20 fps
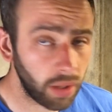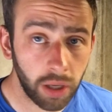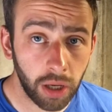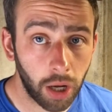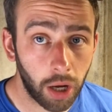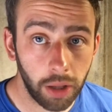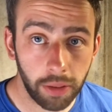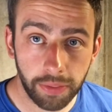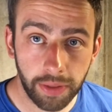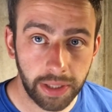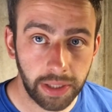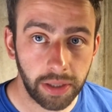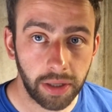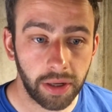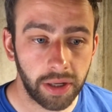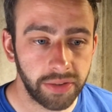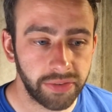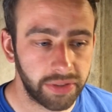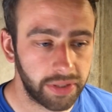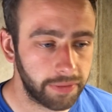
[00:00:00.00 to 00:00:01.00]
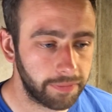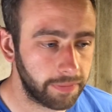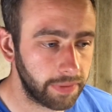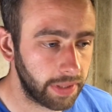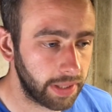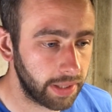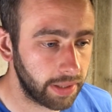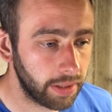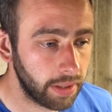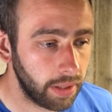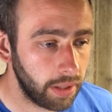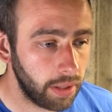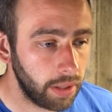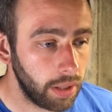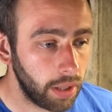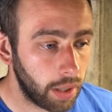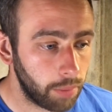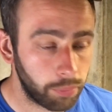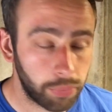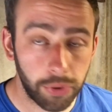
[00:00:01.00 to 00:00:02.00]
Can't thank you guys enough for that.
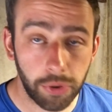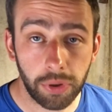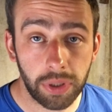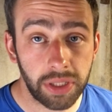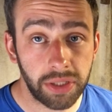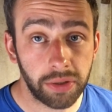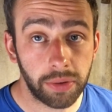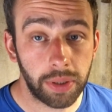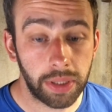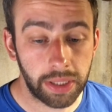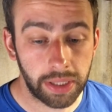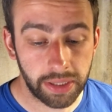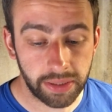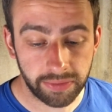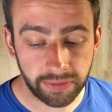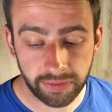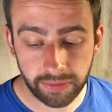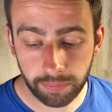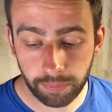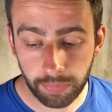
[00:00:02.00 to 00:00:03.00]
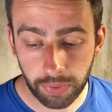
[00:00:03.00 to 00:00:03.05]
I'm purely doing this